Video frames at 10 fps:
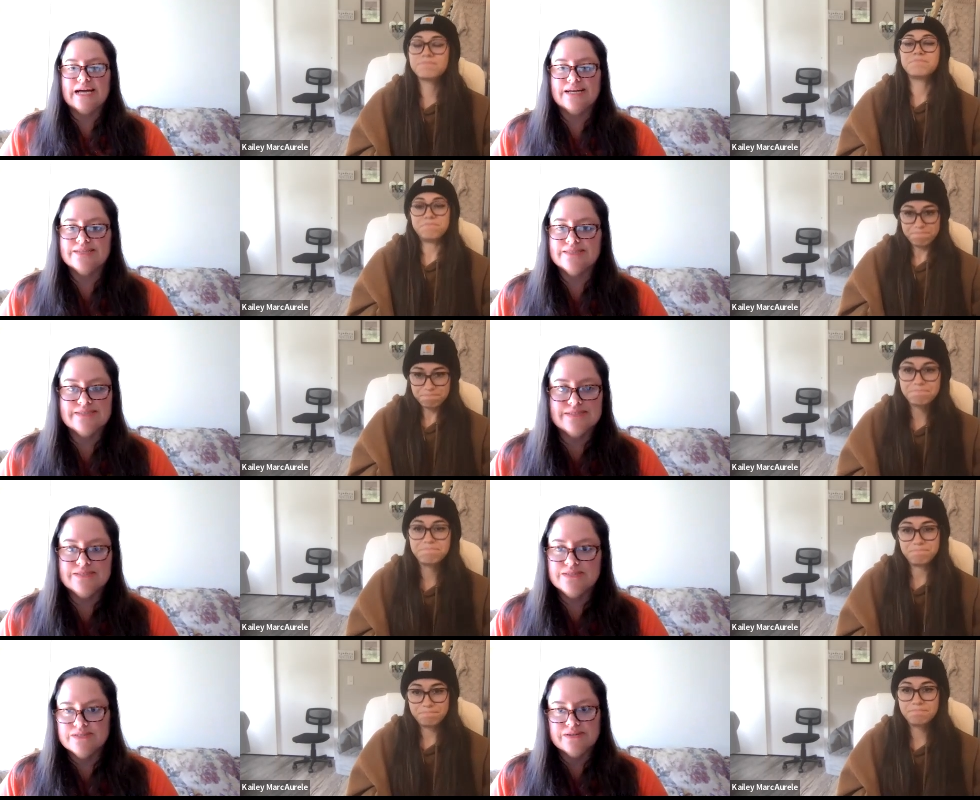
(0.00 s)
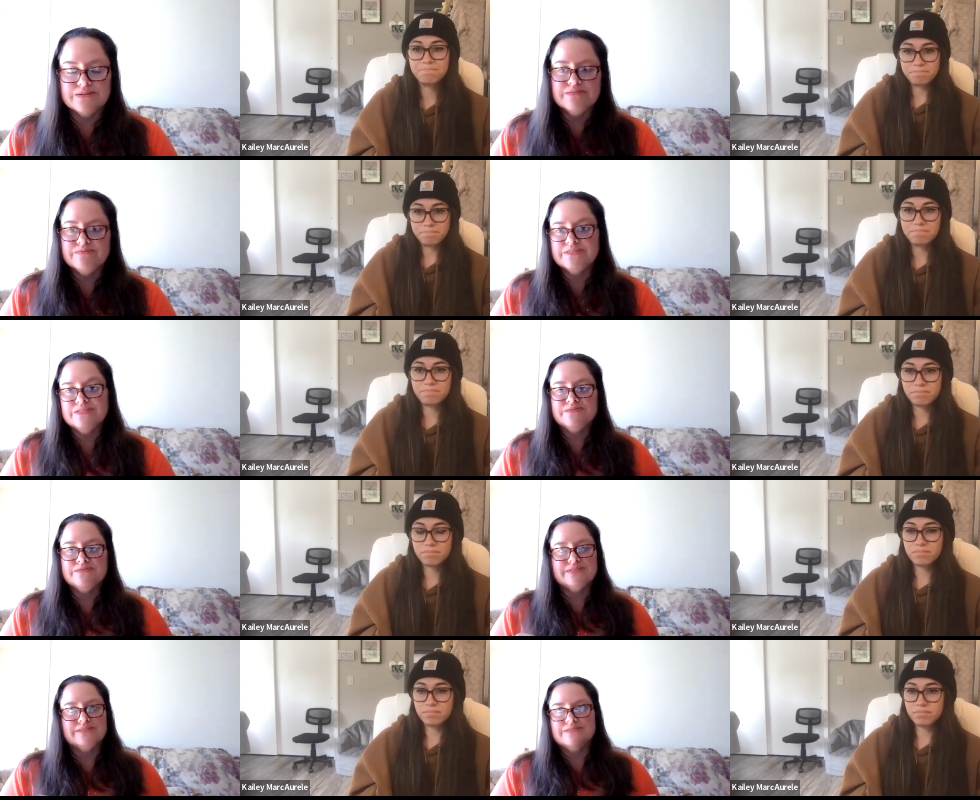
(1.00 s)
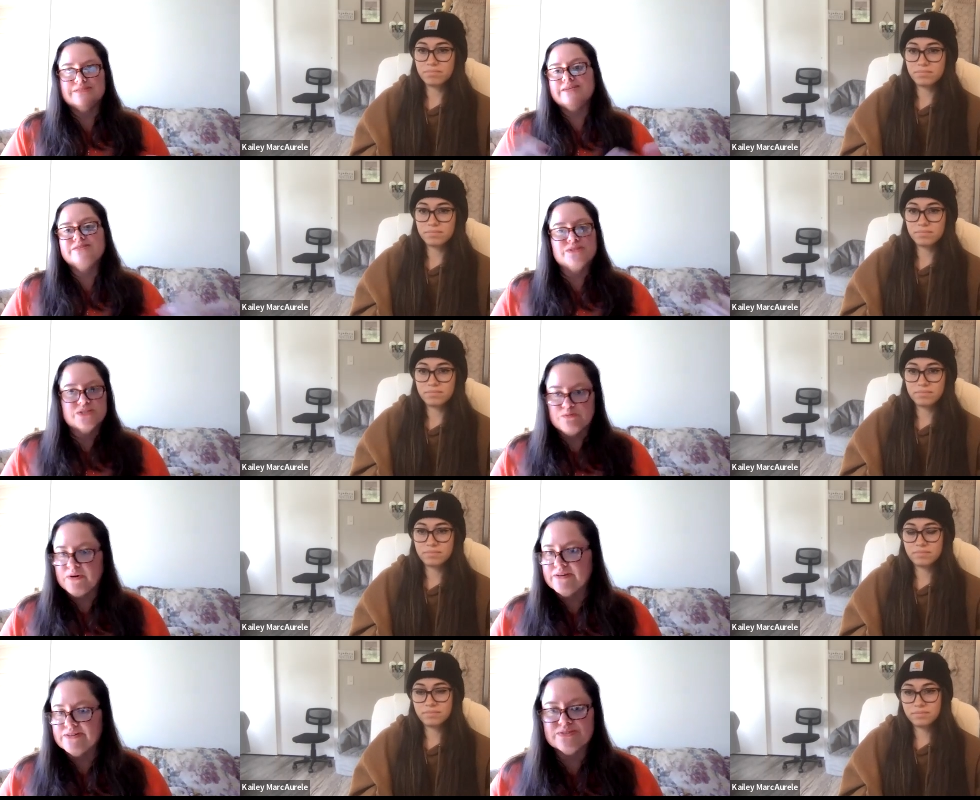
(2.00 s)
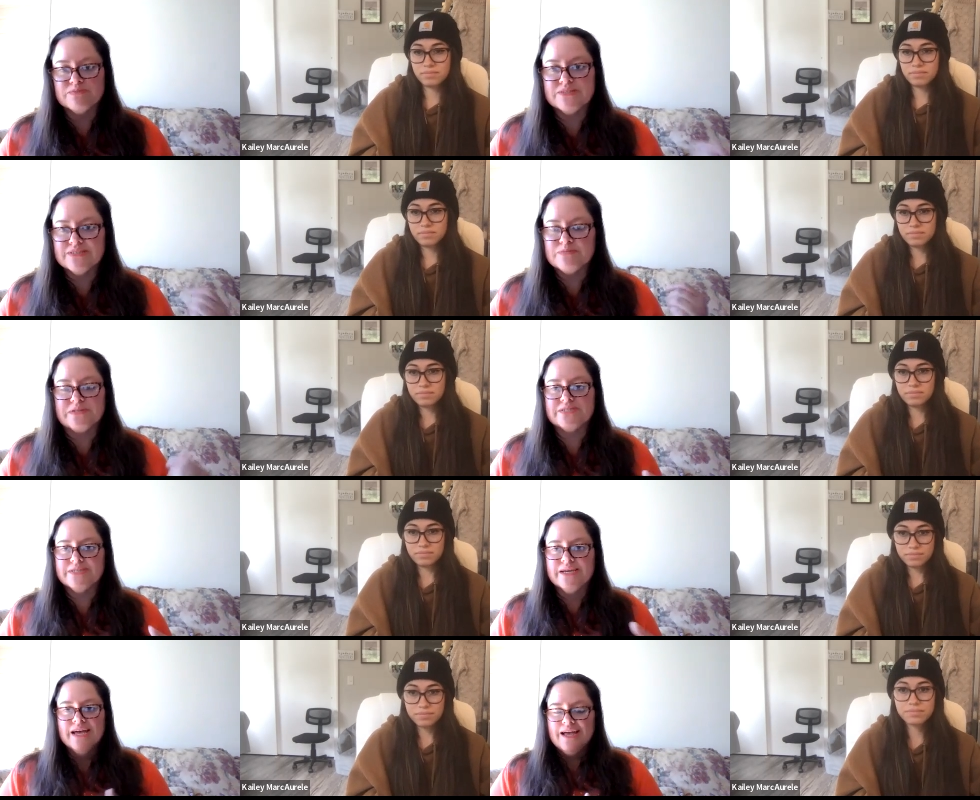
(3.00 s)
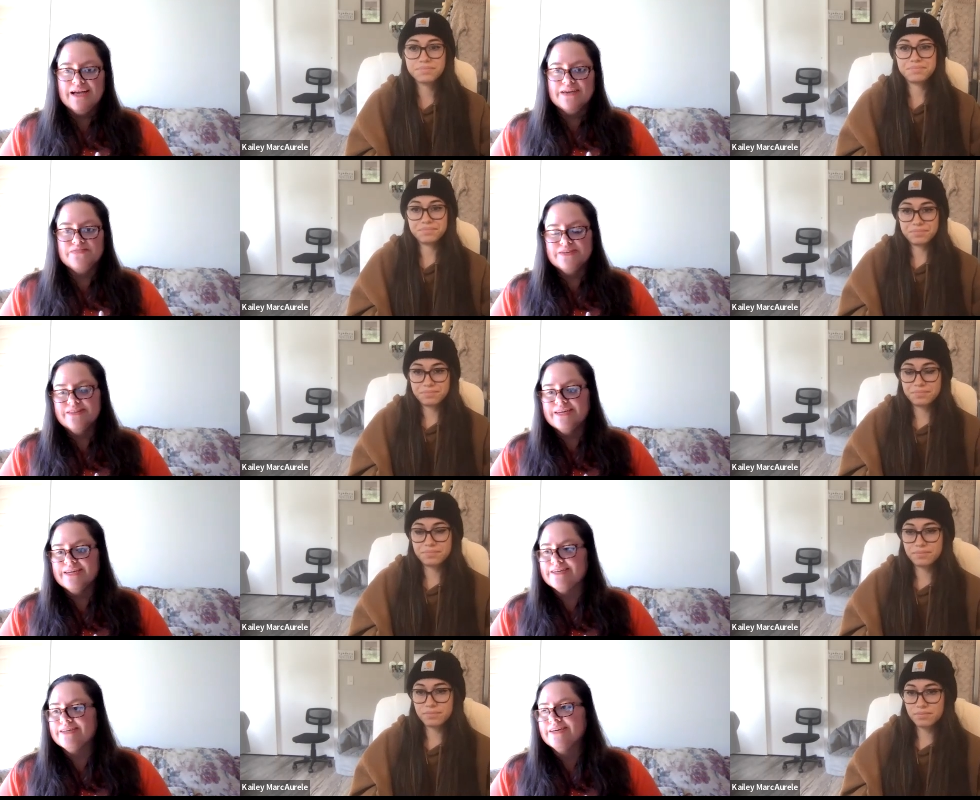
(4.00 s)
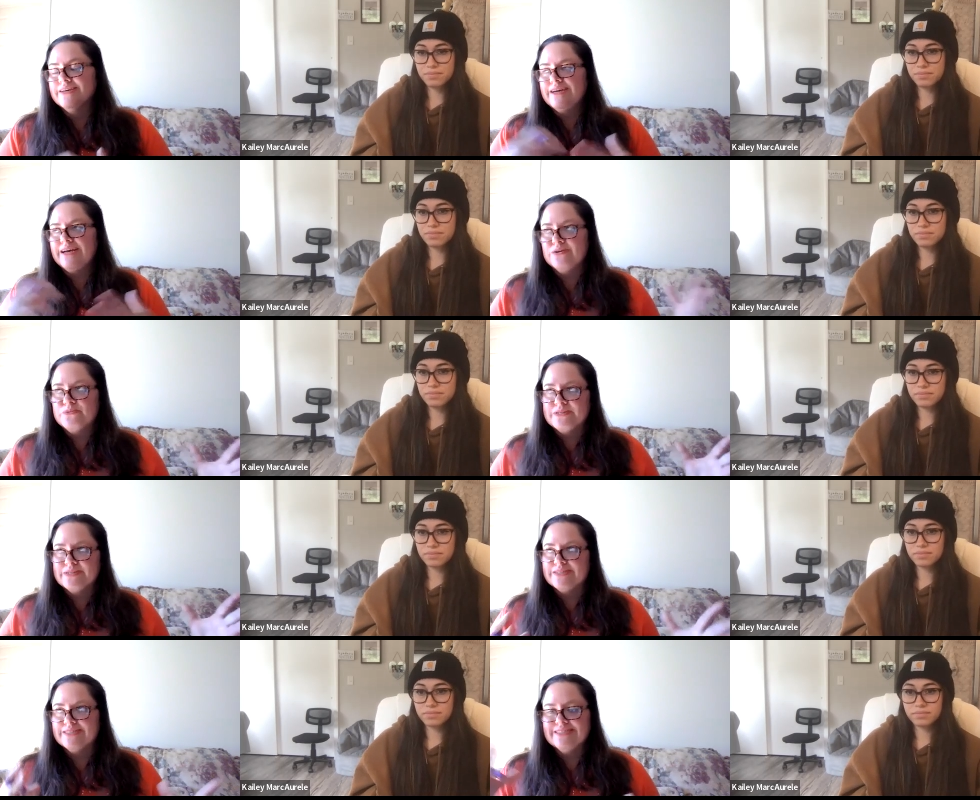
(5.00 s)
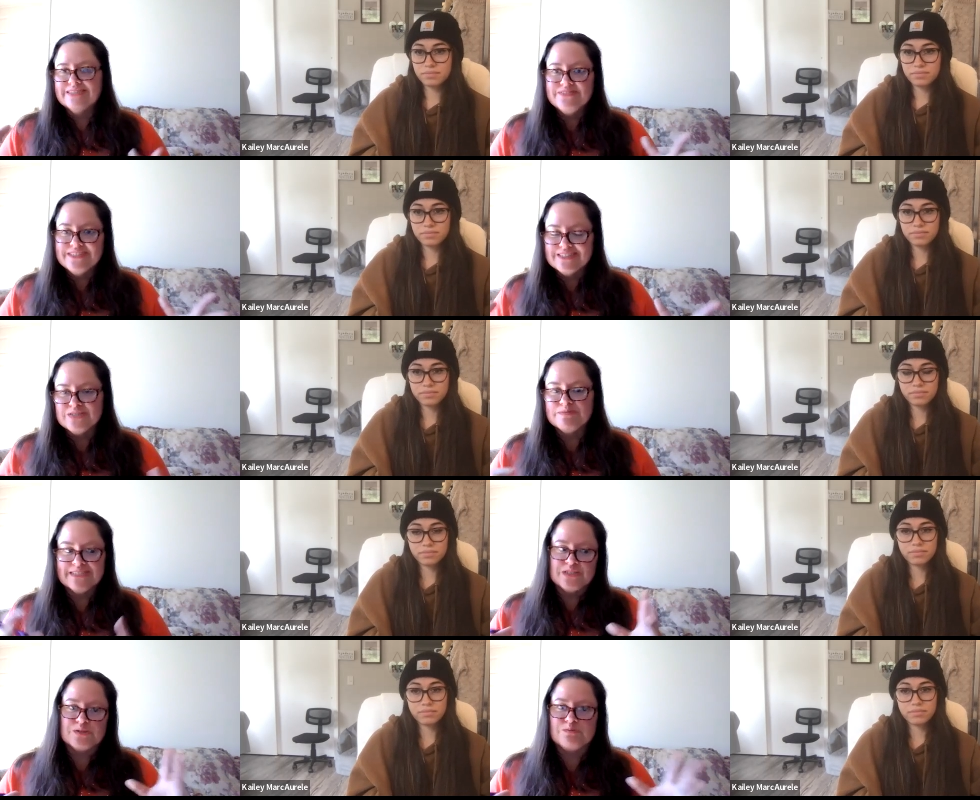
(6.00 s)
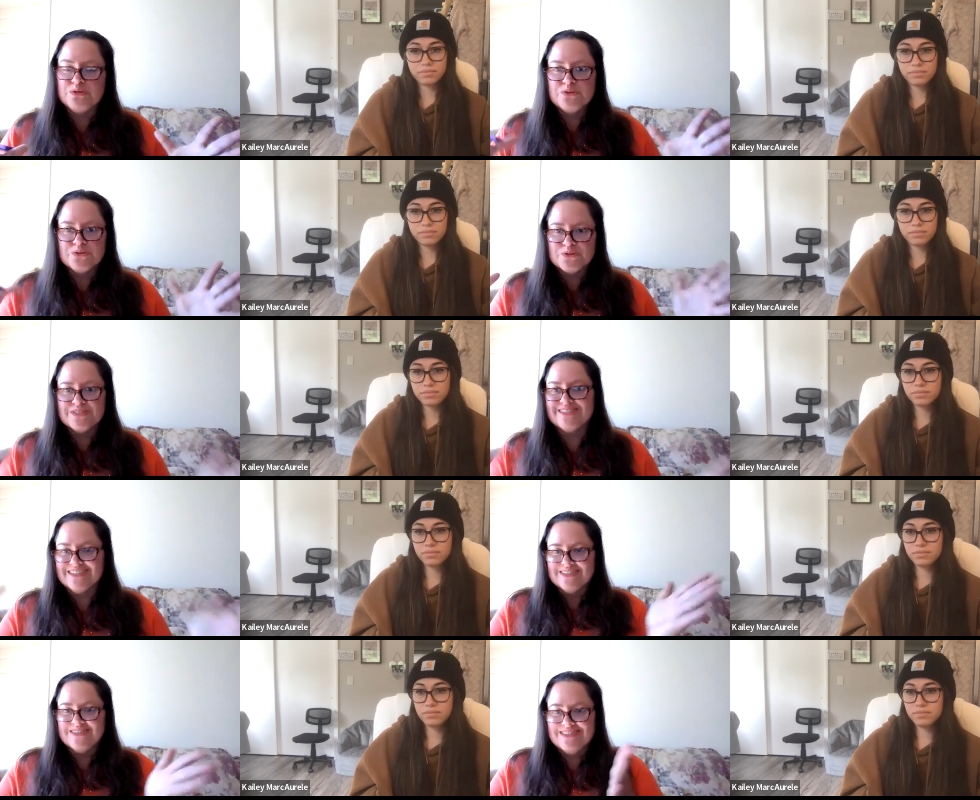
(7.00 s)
Speaker 1: that you, you know even even 10 years apart or something especially i feel like how we're living it's almost like the computers it's like